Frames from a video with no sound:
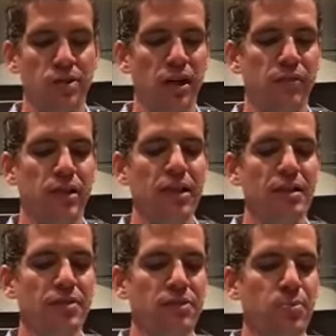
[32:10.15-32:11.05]
You have
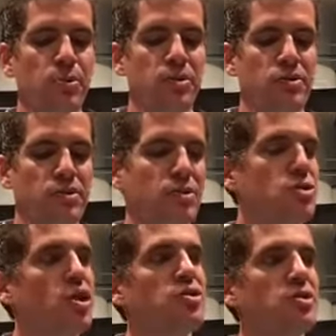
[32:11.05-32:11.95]
kings and princes and
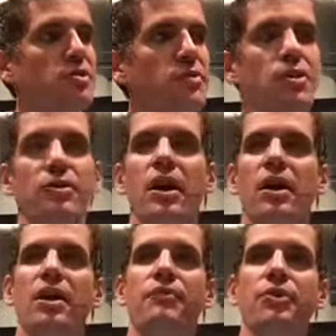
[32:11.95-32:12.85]
judges of the earth.
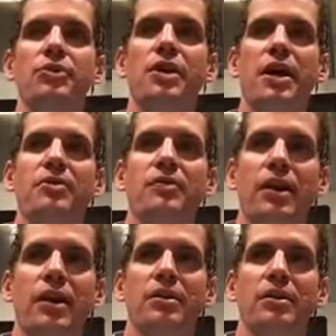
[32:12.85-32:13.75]
If you're a child of
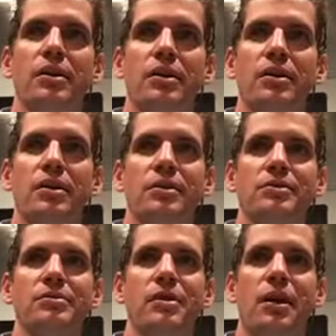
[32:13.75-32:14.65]
God,
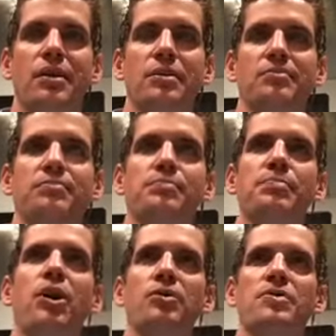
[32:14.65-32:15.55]
uh,
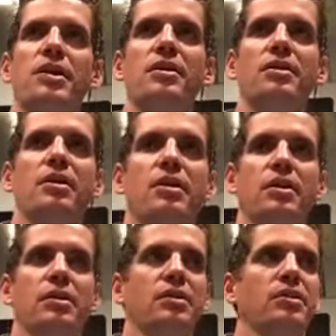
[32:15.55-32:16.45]
Paul said,
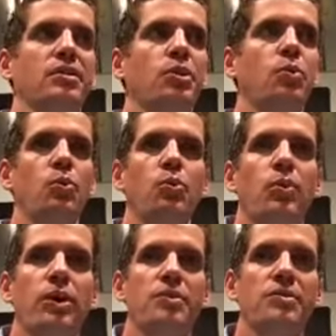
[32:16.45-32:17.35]
you know,
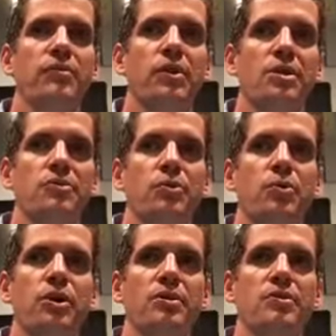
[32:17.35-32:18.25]
where is the philosopher?
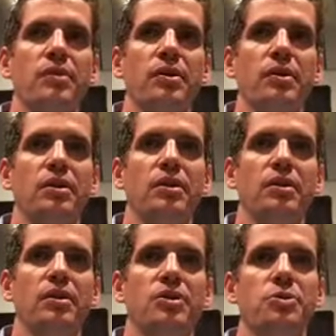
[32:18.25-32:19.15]
Where is the
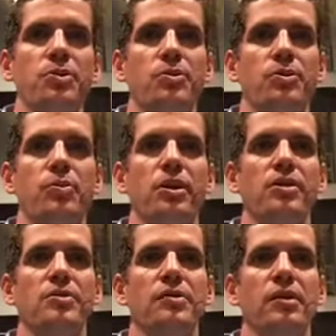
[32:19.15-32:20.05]
disputer? Where
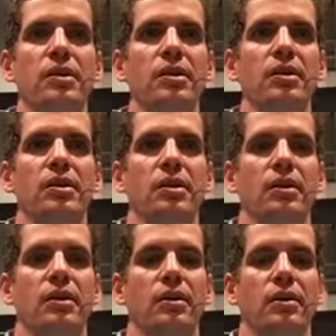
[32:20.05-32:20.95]
is the
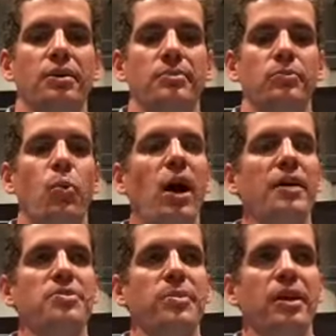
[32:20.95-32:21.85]
um,
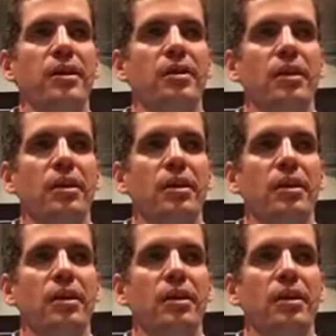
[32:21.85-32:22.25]
wise man?